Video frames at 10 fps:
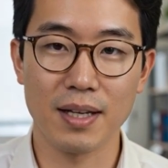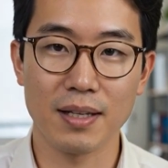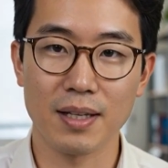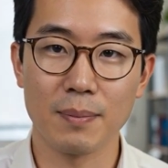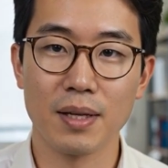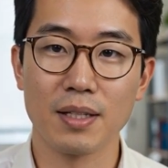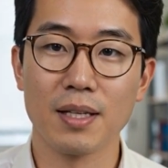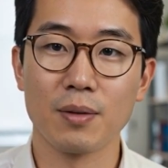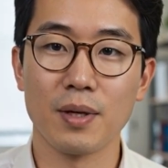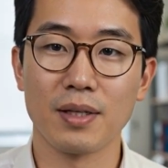the ability
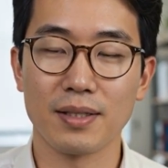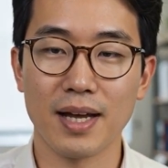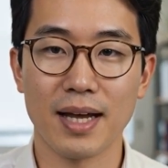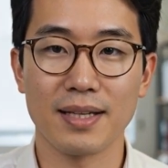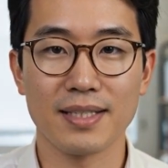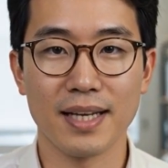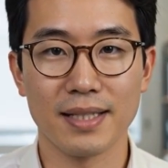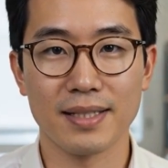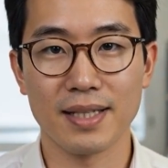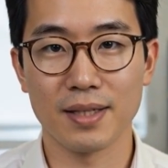to run
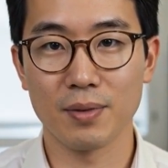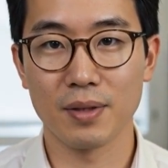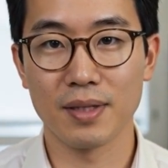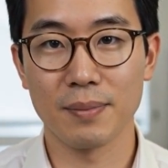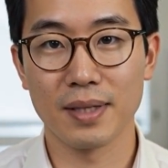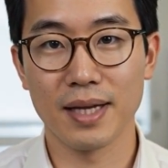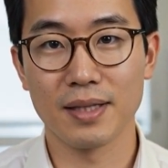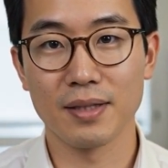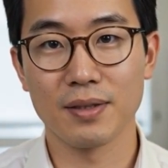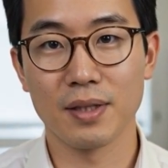x86 Windows
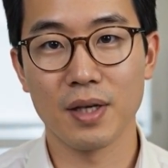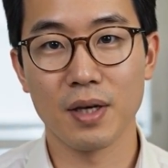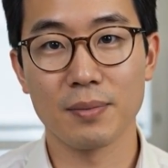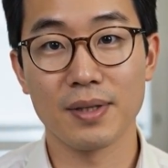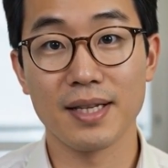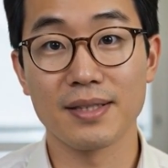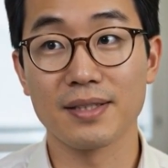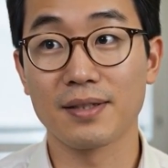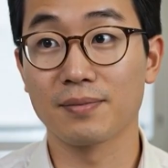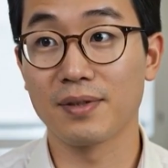applications on ARM Linux
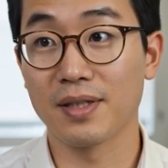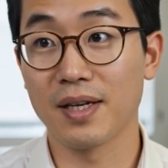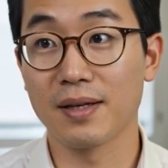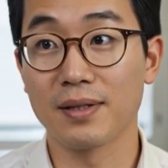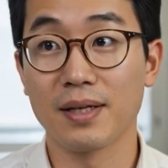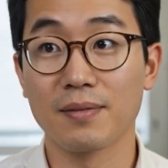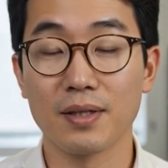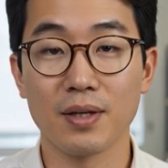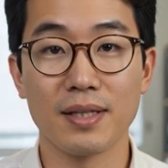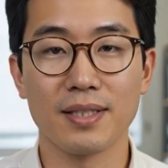systems becomes
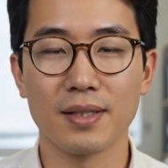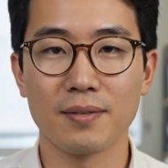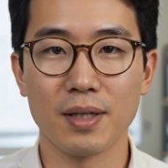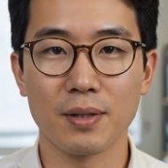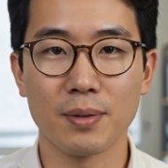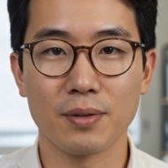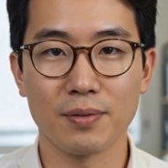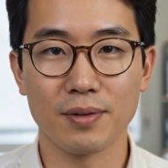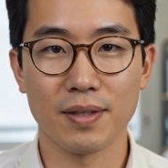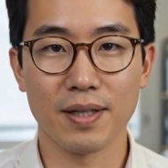increasingly valuable.
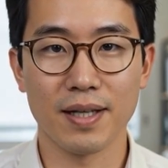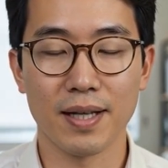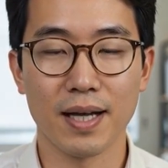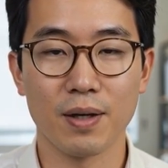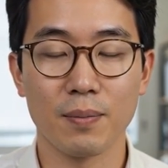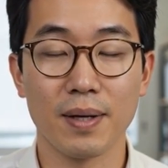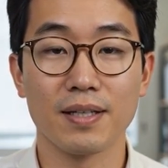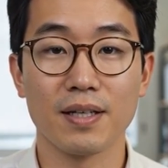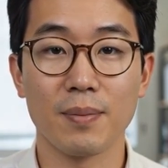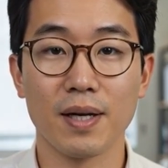Hangover makes
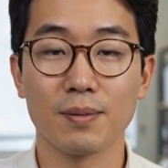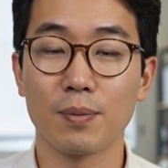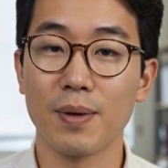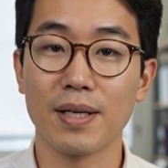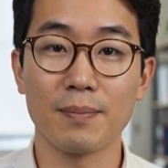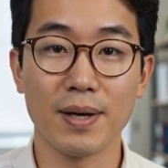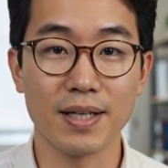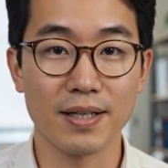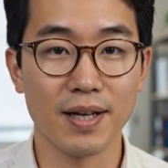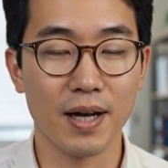this possible by
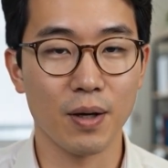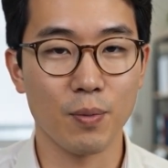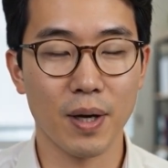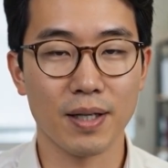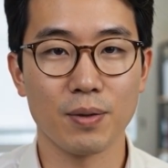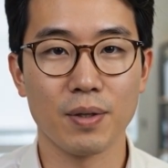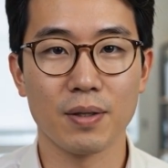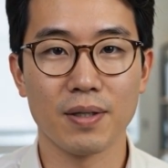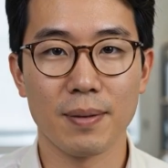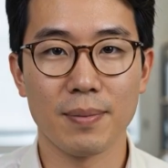combining Wine's
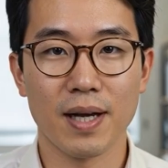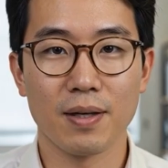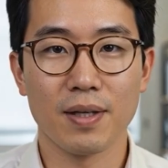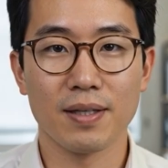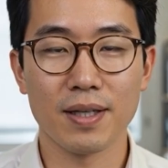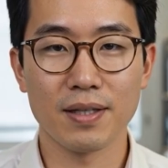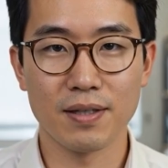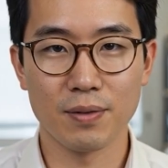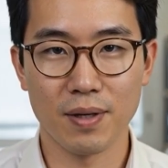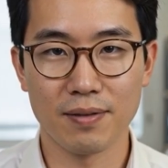Windows API
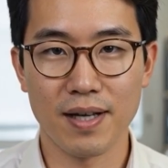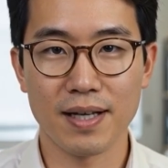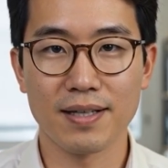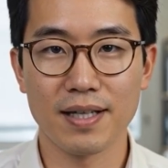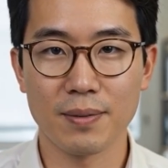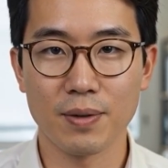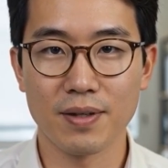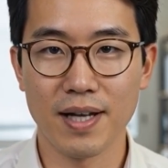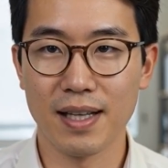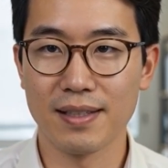translation with
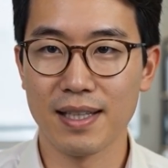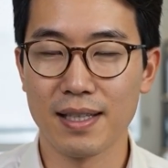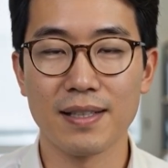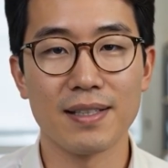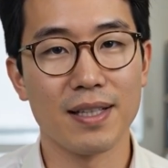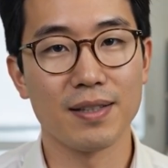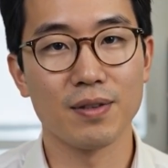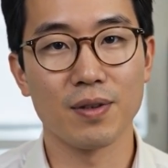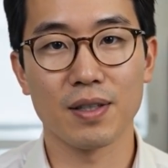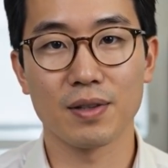fexemu's x86
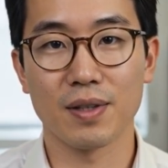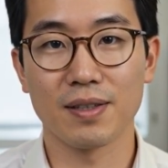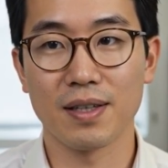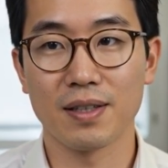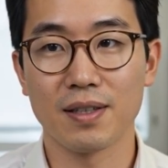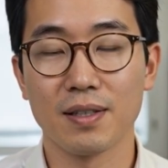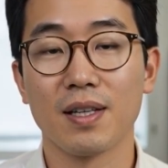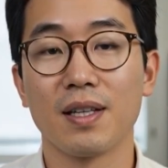instruction translation,